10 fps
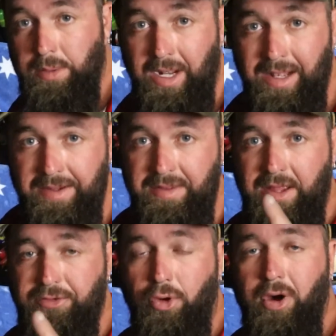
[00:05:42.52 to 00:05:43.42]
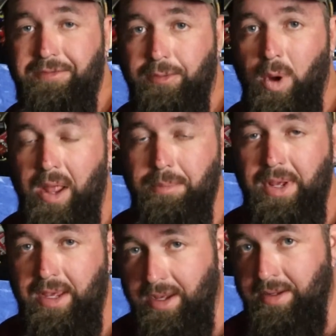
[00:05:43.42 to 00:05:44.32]
I'm going to let that dry for one
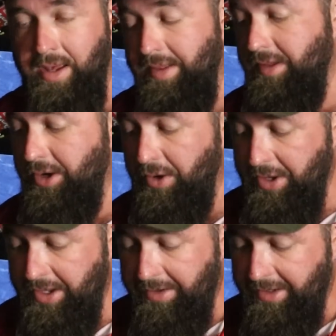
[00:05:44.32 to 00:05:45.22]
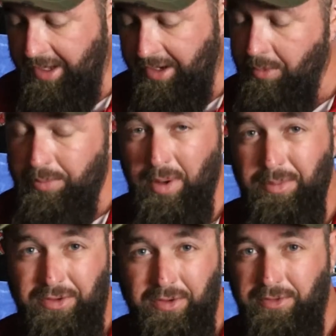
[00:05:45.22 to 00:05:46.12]
beer, and then I'll hit it again. I'll
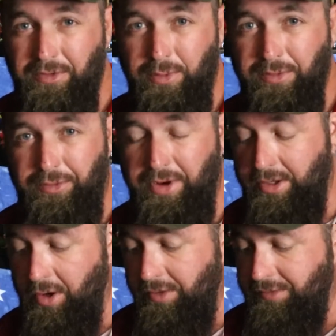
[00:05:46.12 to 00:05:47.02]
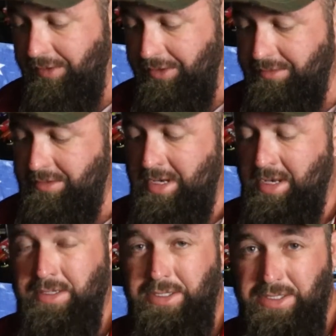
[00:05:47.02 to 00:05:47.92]
probably do 2 or 3 coats on it,
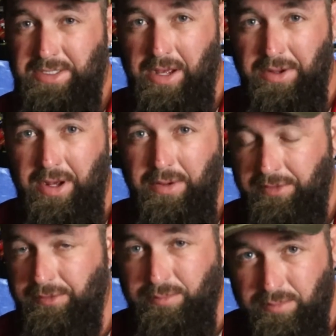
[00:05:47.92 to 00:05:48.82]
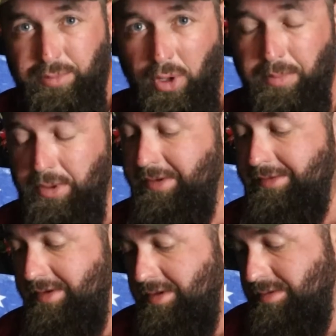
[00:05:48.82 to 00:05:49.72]
just so I know it's properly
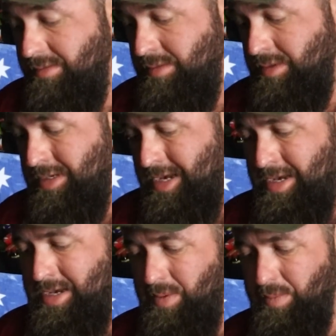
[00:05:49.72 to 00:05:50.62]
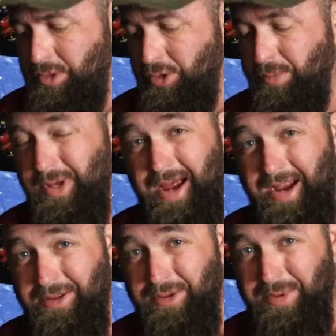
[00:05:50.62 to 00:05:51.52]
sealed. I'm a little bit
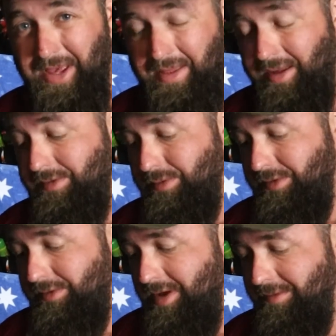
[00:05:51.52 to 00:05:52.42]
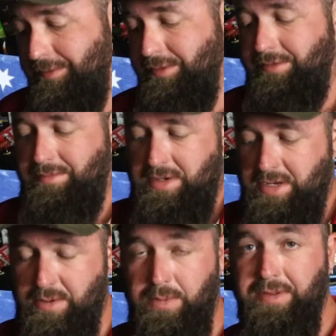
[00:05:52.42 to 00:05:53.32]
anal about that sort of stuff, because I
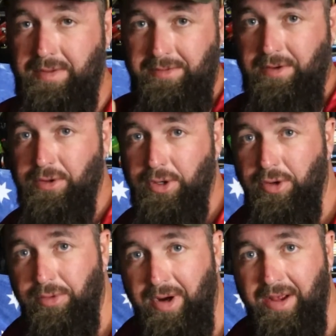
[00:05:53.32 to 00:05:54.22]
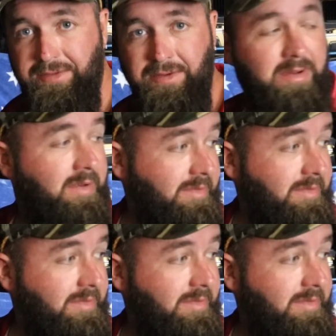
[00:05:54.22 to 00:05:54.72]
don't want this old girl to rust.